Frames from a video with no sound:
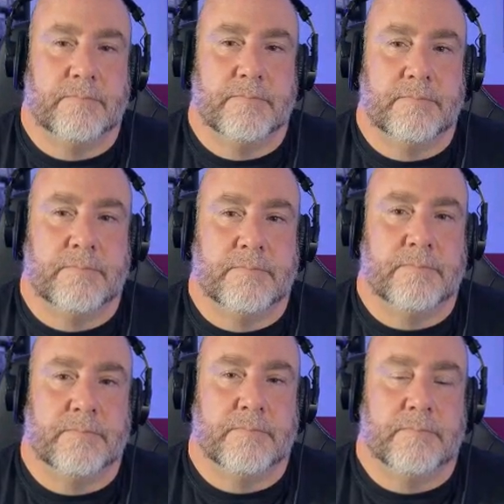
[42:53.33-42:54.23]

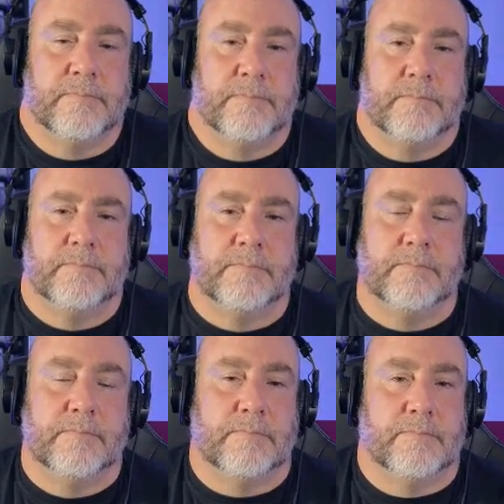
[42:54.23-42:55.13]

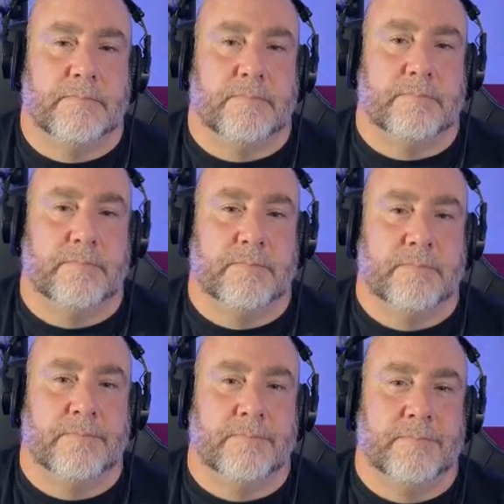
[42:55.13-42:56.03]

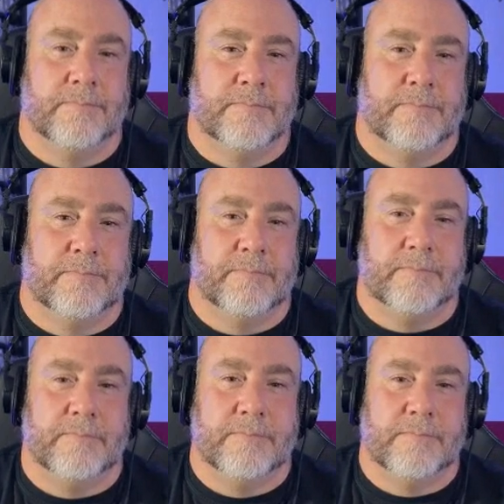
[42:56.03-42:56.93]

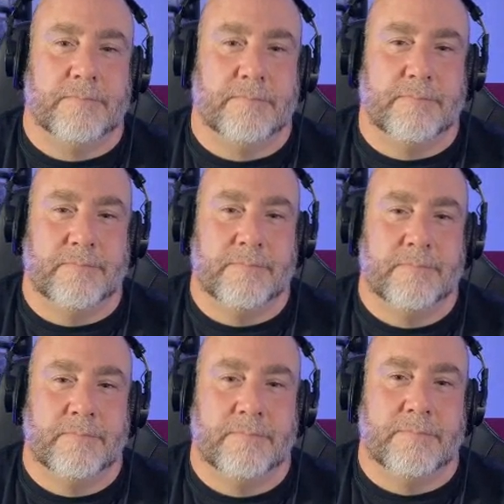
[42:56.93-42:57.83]

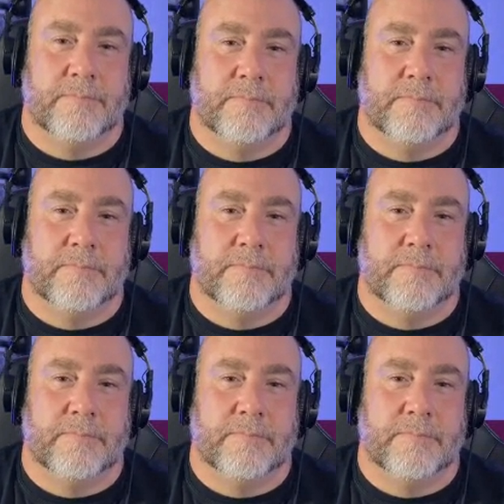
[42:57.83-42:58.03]
(silent)